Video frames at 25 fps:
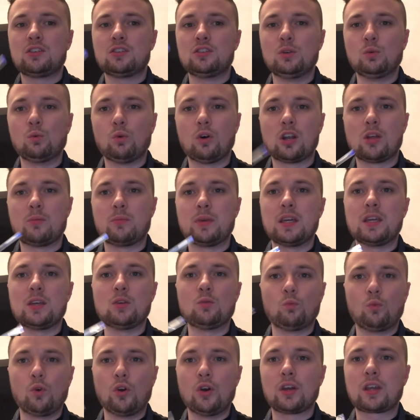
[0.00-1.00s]
you want to
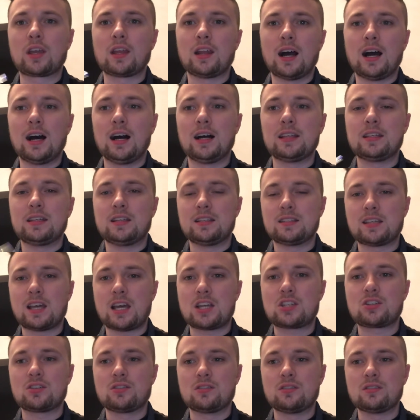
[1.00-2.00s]
be working hard in your
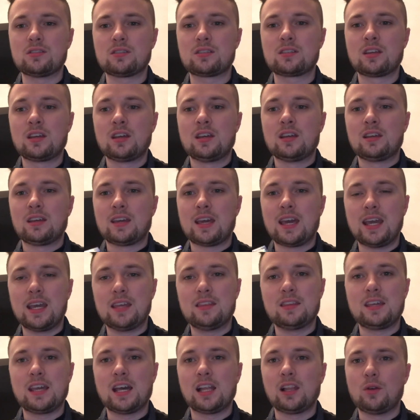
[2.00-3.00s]
sessions,
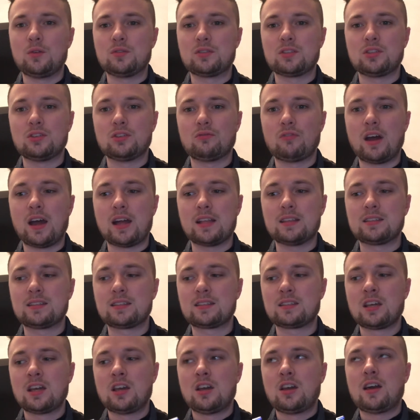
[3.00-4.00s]
hitting the yellows
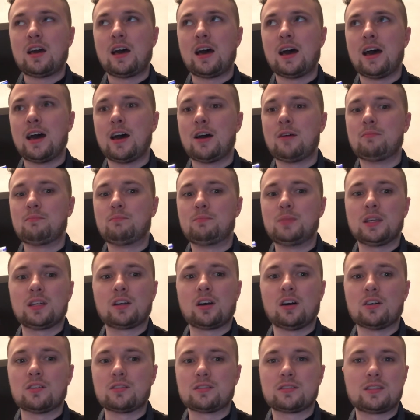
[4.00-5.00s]
reds,
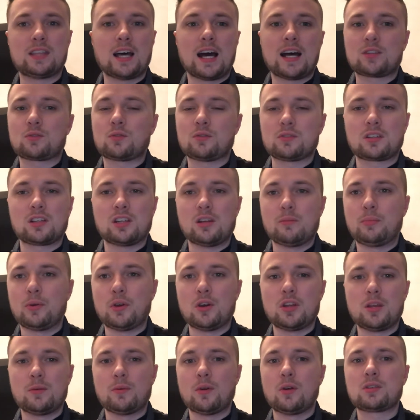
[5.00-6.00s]
because that's what's going to
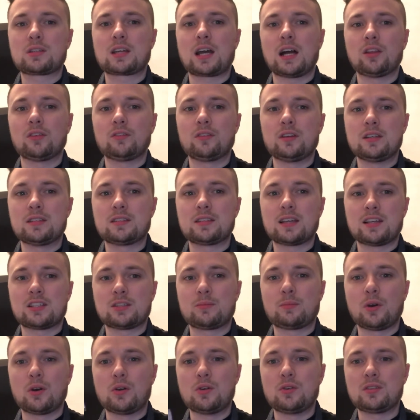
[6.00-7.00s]
burn you most calories, as
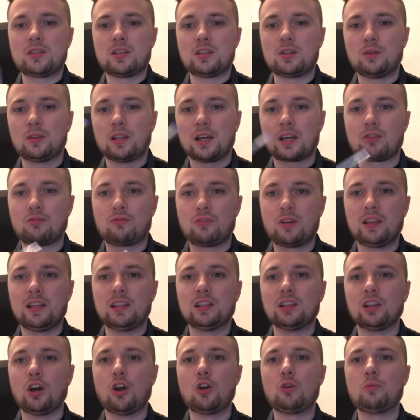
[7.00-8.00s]
opposed to doing like a really
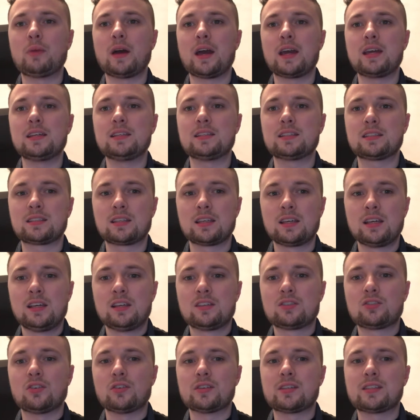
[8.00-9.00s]
low-paced
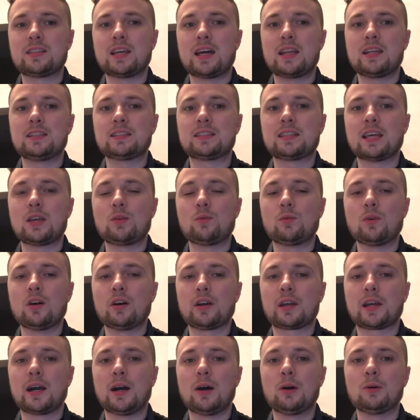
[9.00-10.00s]
sort of steady state
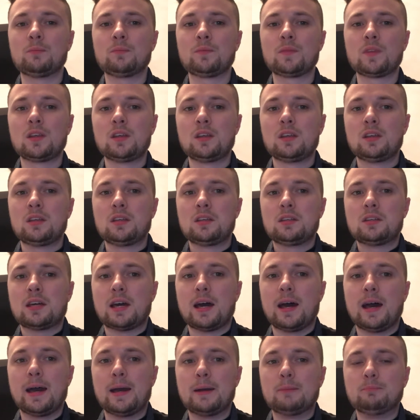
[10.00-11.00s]
workout.
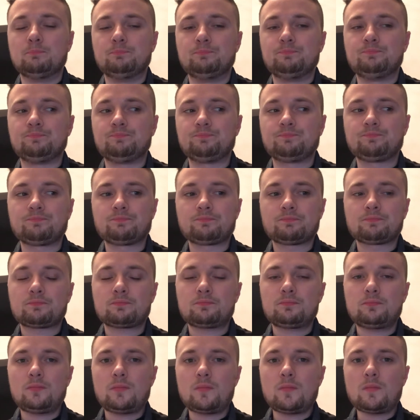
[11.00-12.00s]
And
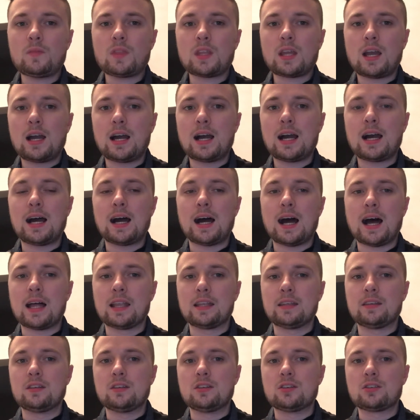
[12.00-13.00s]

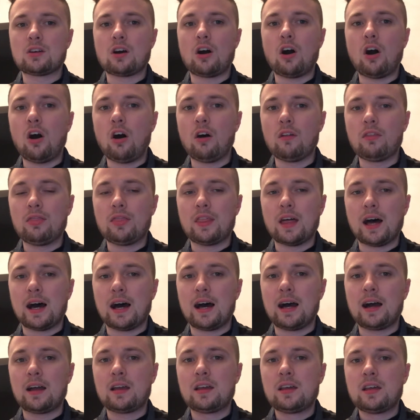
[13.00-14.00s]
on
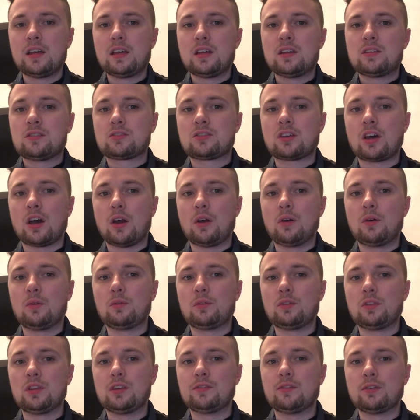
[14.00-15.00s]
that,
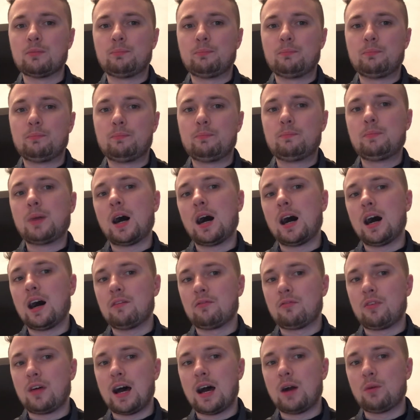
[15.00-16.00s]
so the other
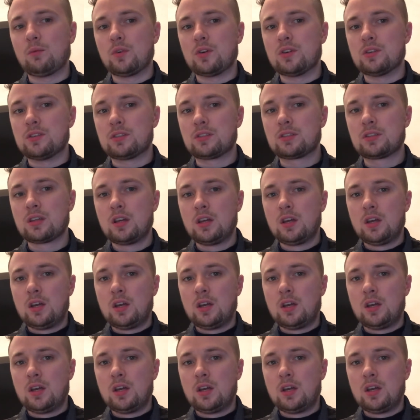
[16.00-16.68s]
part of that was